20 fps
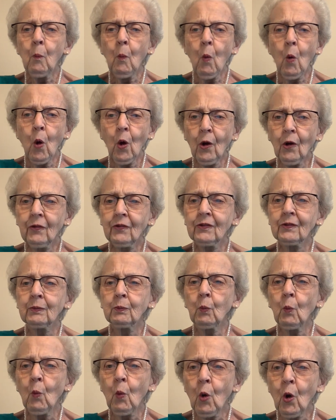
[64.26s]

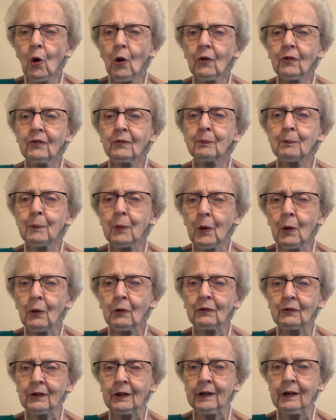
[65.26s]
worst
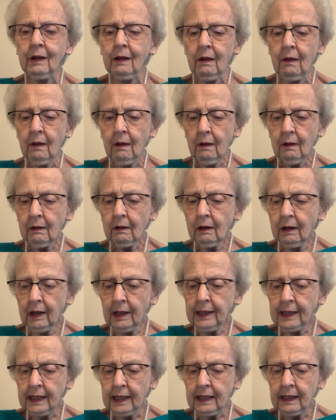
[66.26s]
person
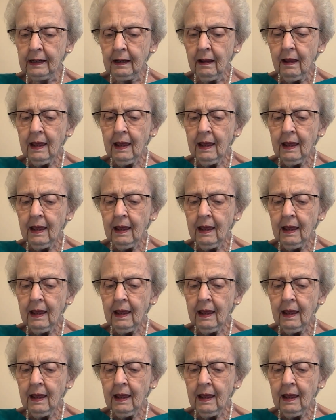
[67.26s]
clean.